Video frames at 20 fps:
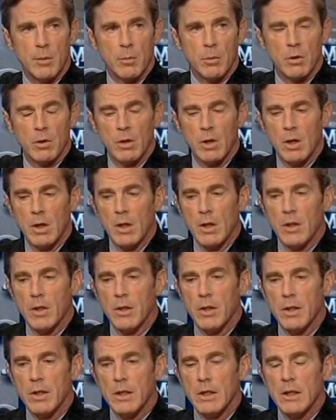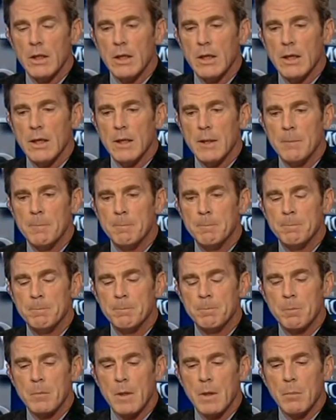number. The
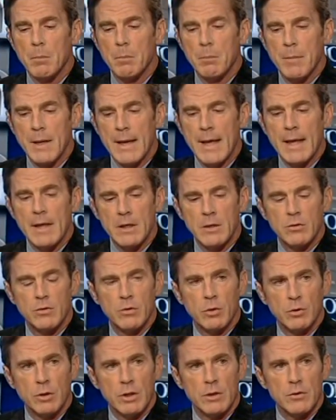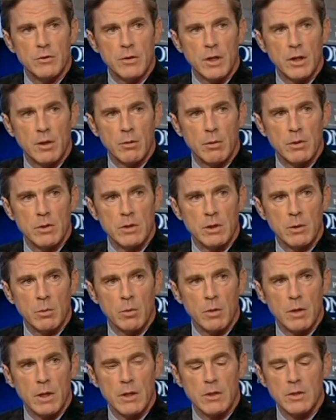Manhattan Institute did a study recently
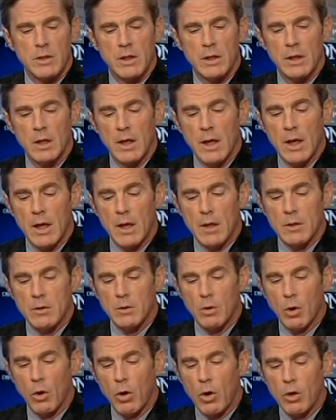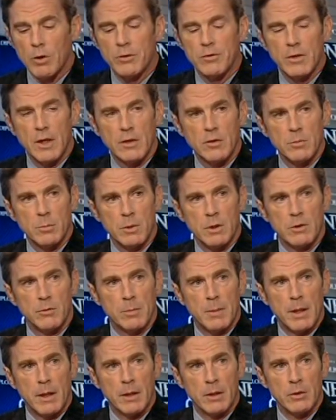where they said all states and
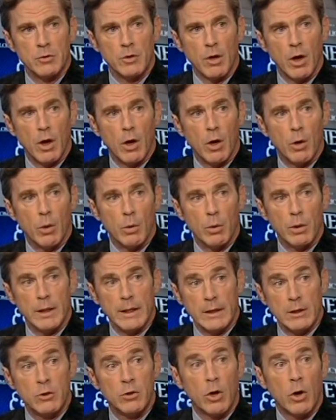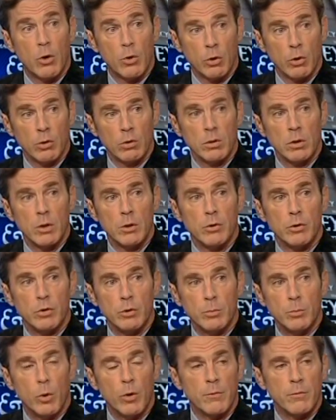municipalities owe, in total,
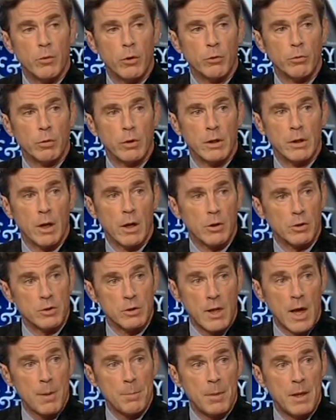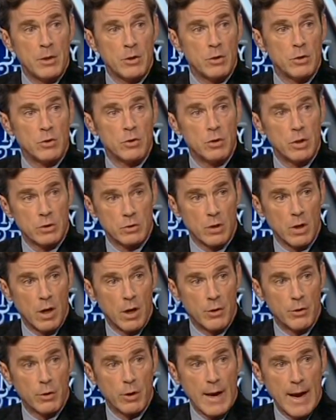$2.4 trillion, not pensions, just
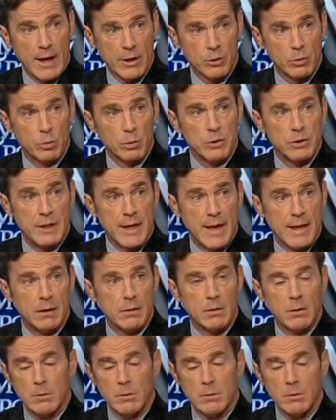other actual debt.